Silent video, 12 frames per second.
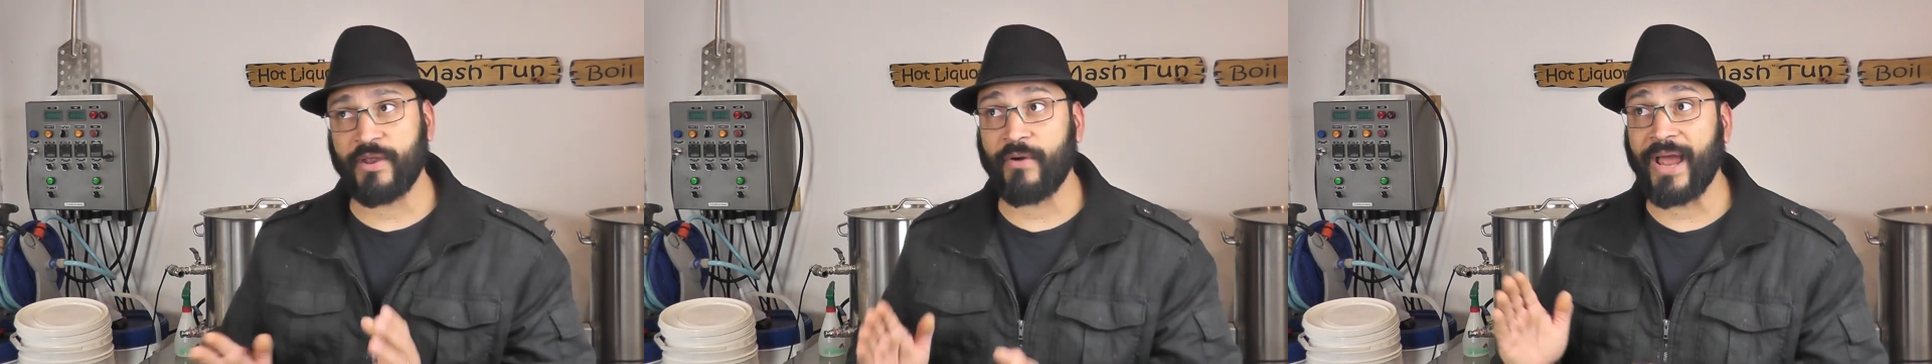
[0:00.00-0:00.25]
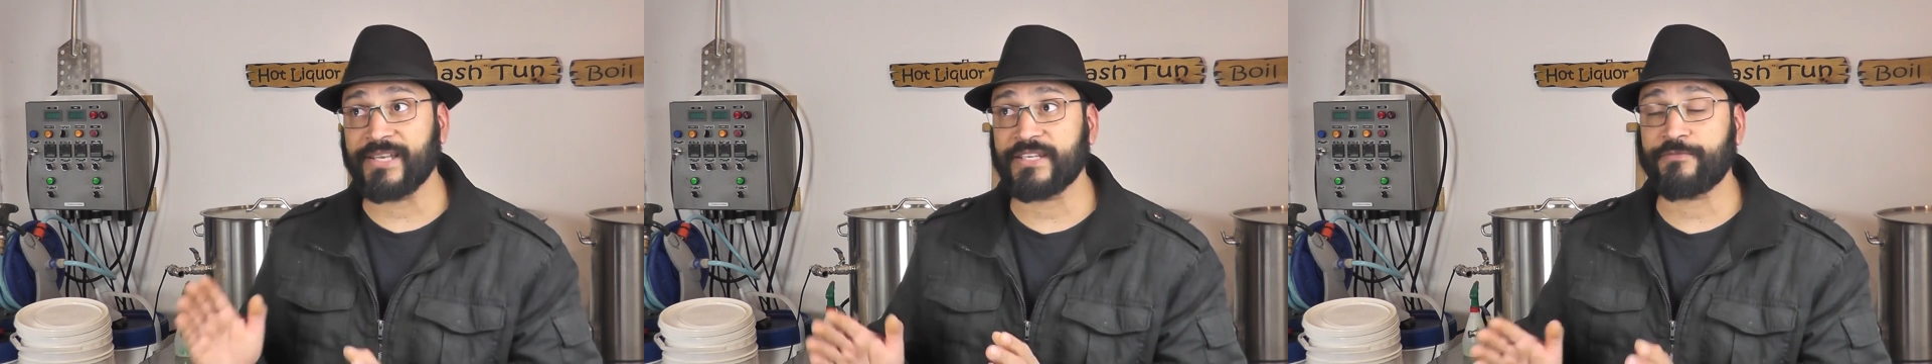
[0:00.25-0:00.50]

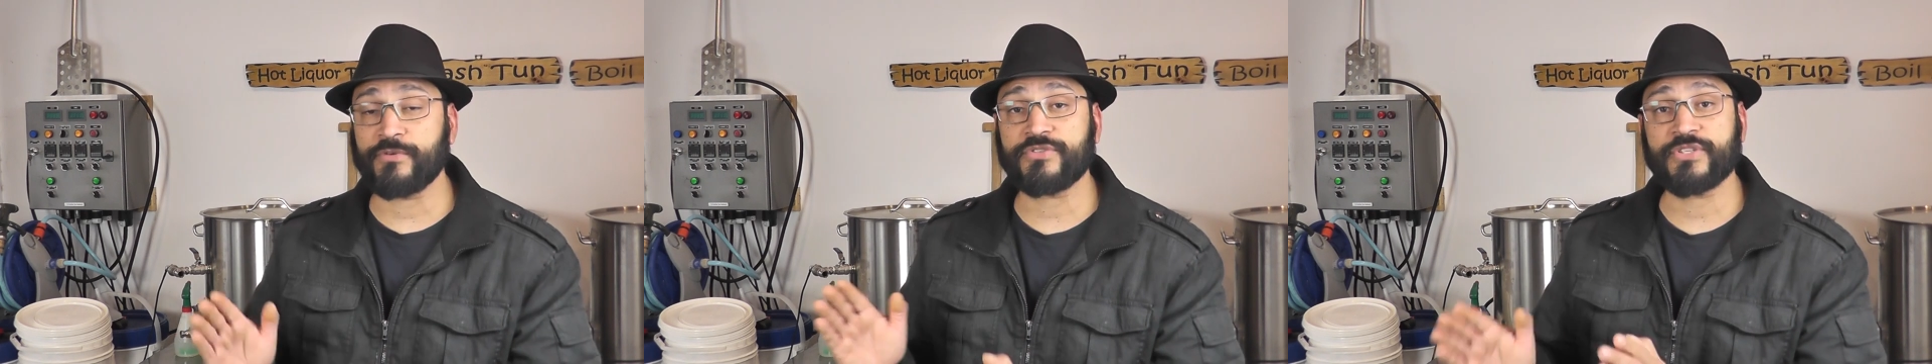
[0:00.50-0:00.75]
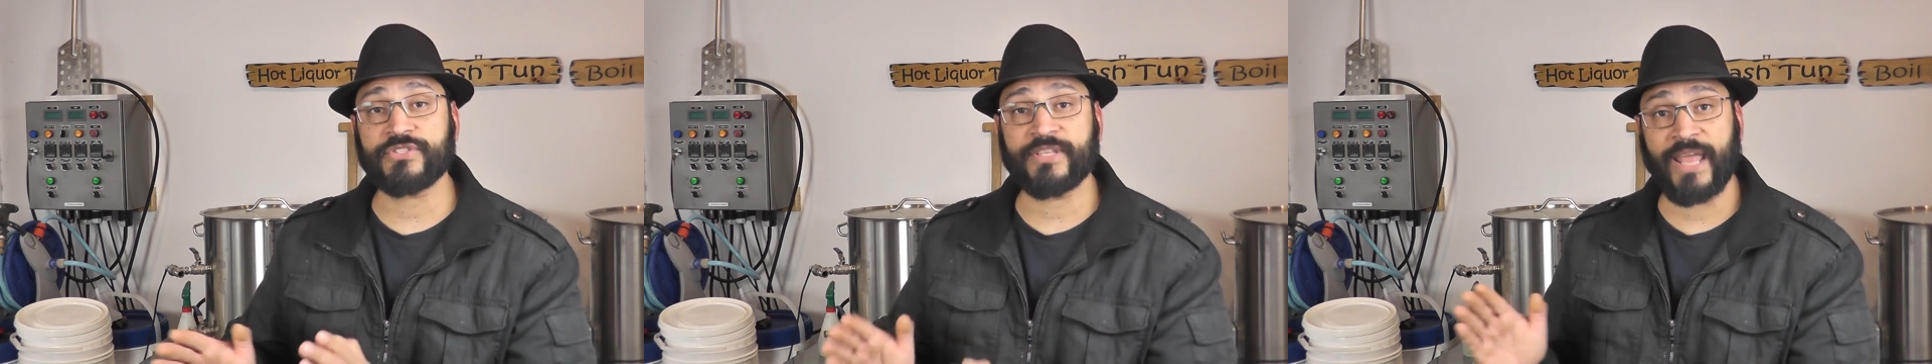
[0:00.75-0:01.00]
there are
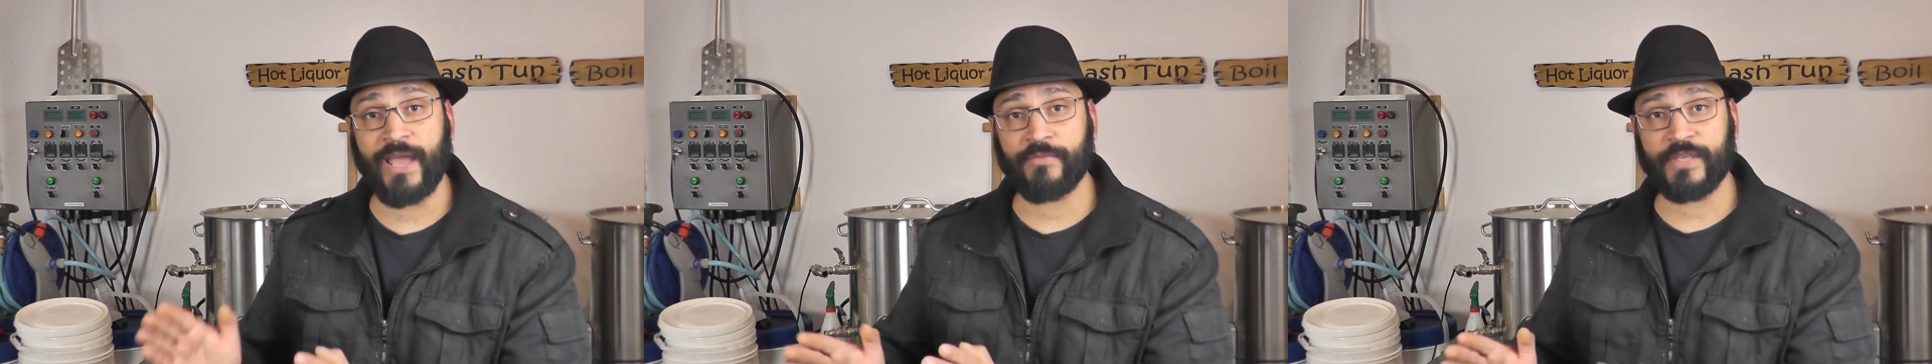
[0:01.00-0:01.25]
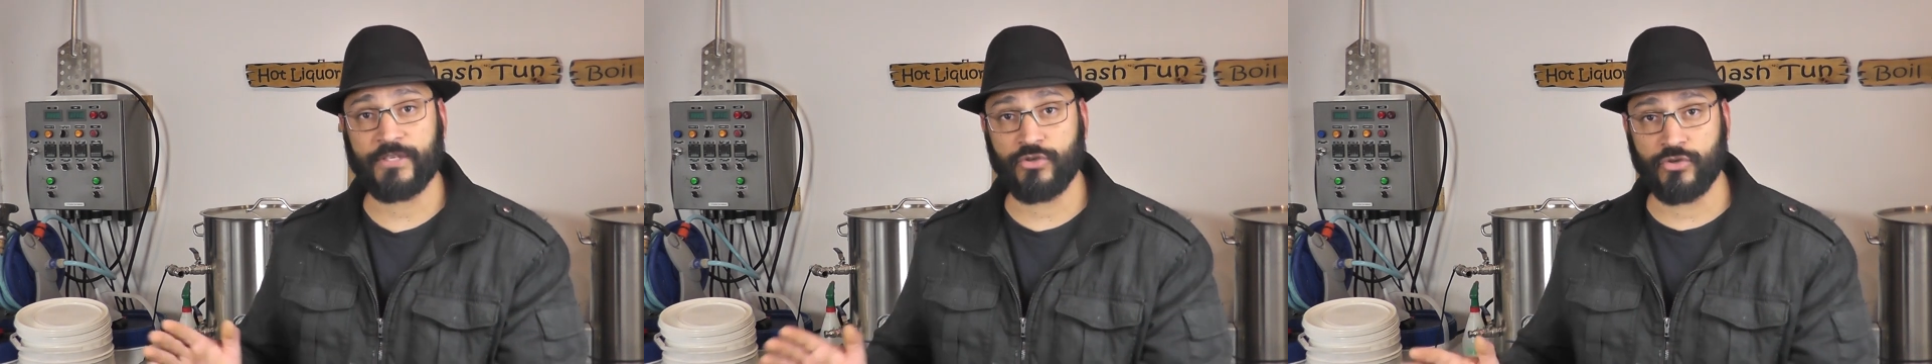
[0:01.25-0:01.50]
differences in how
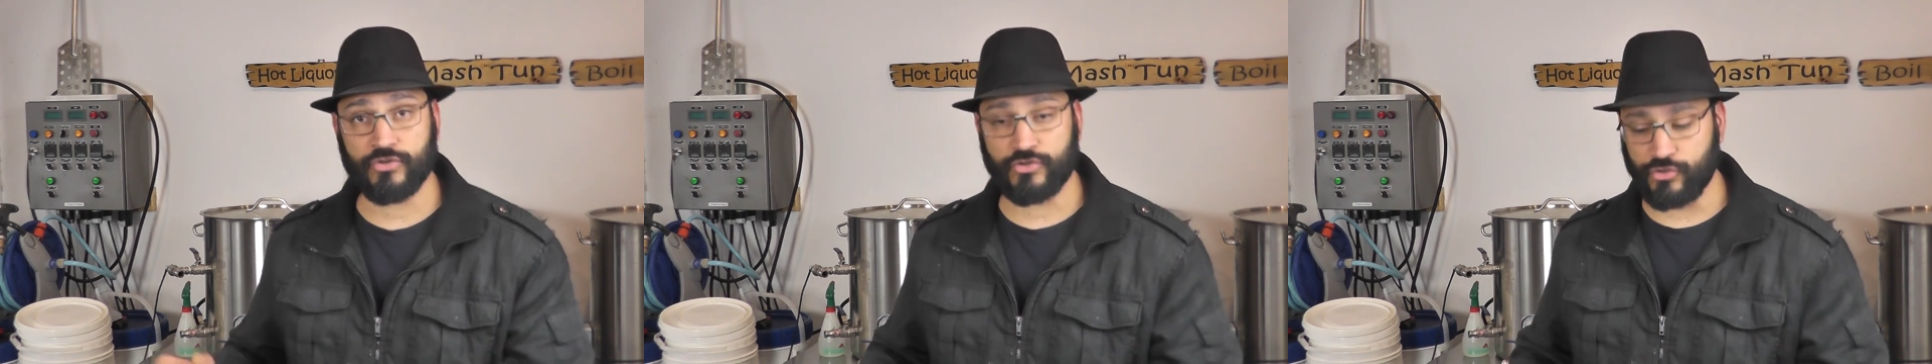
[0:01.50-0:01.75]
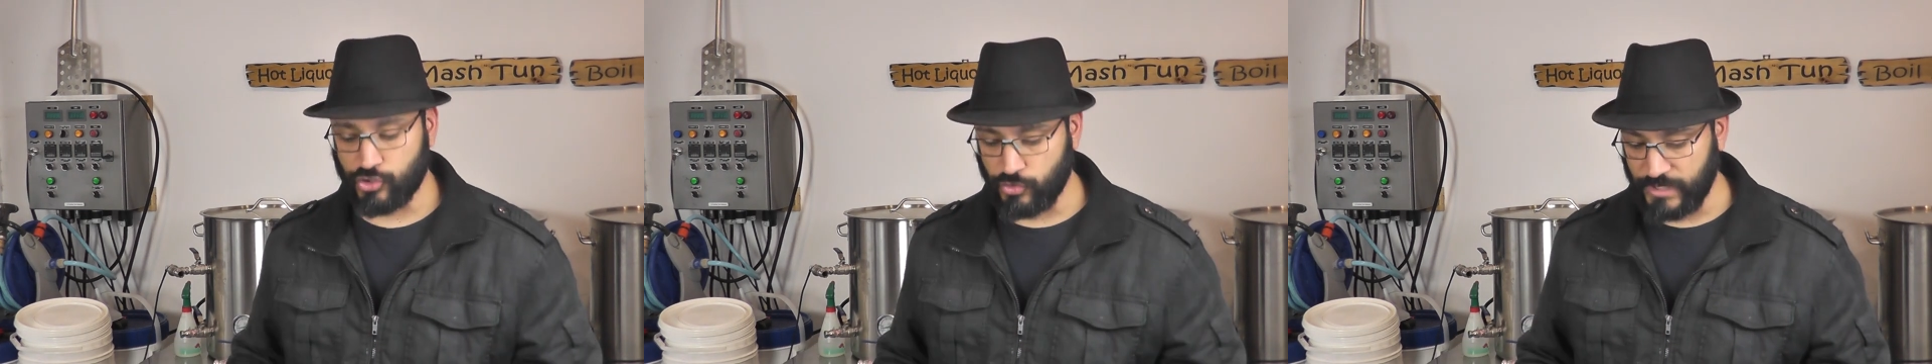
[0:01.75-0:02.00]
they're
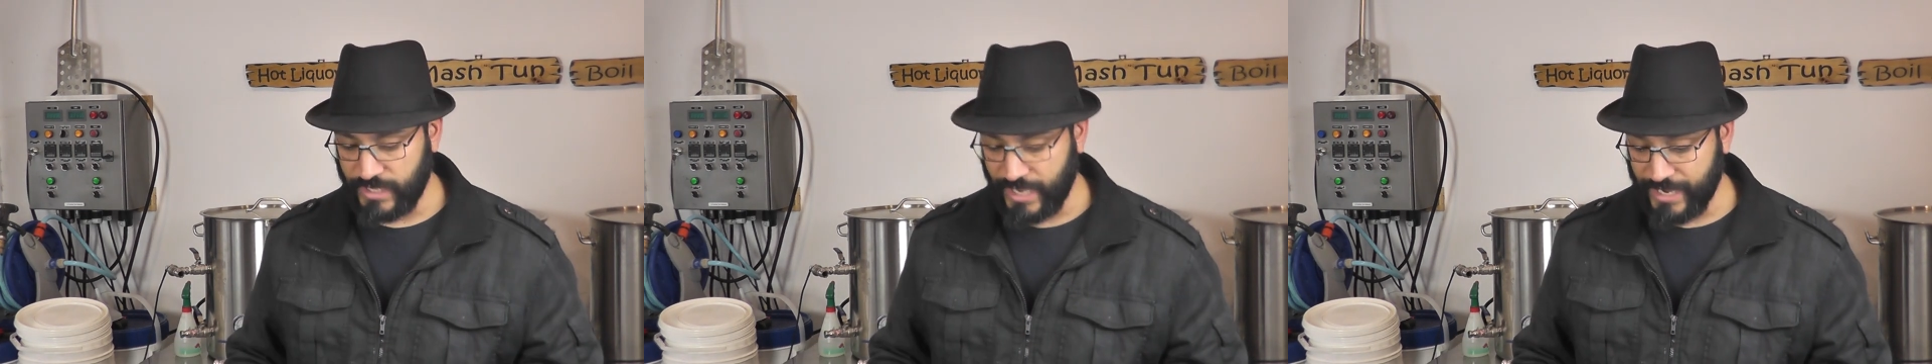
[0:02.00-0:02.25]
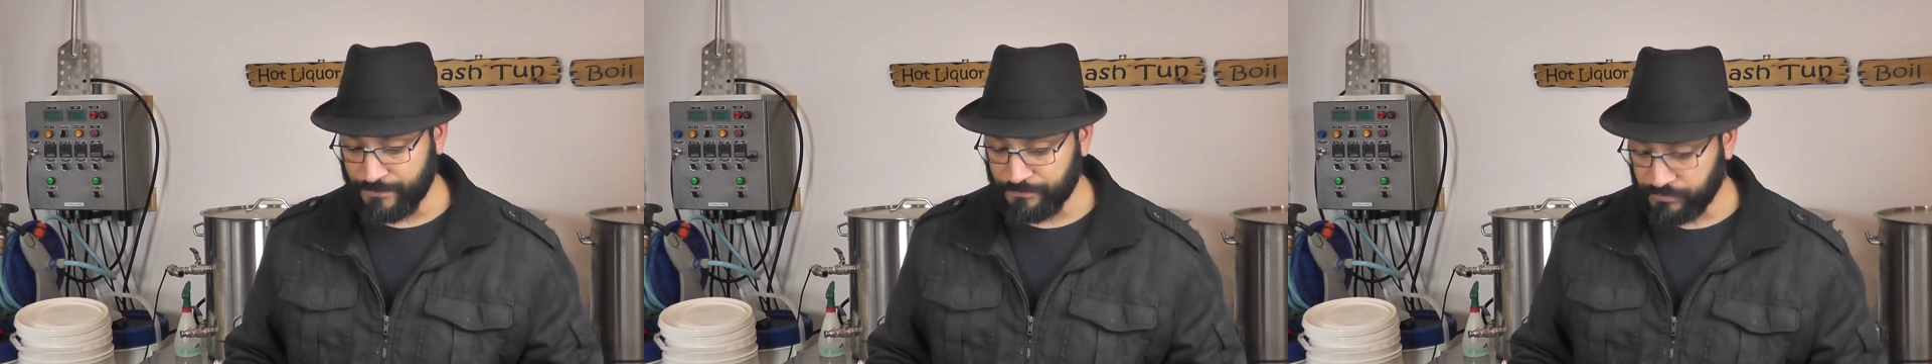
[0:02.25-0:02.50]
used during the
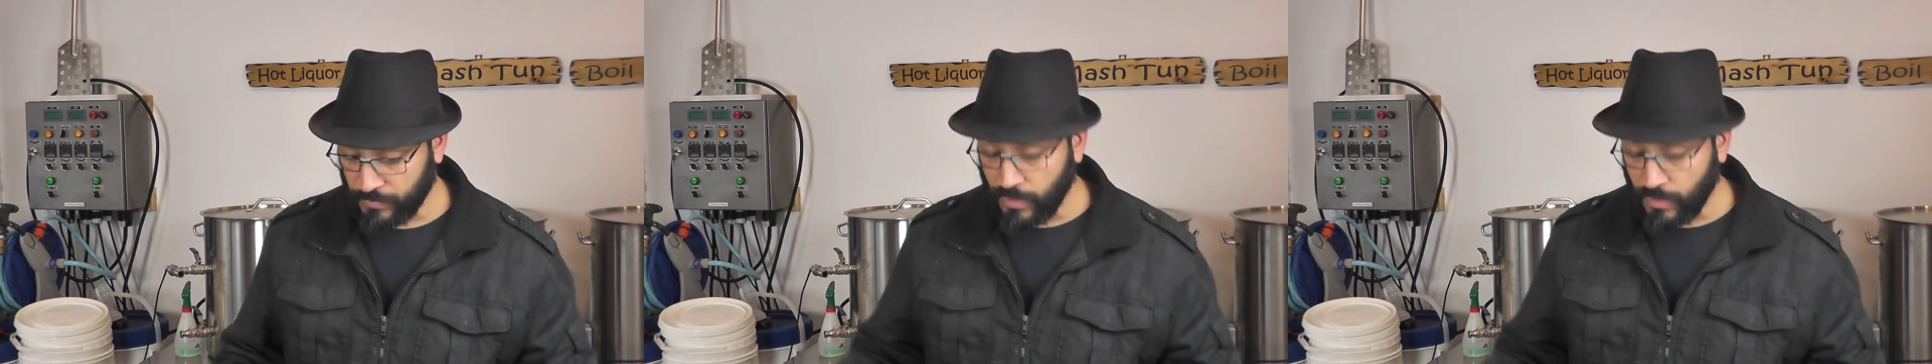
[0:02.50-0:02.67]
game.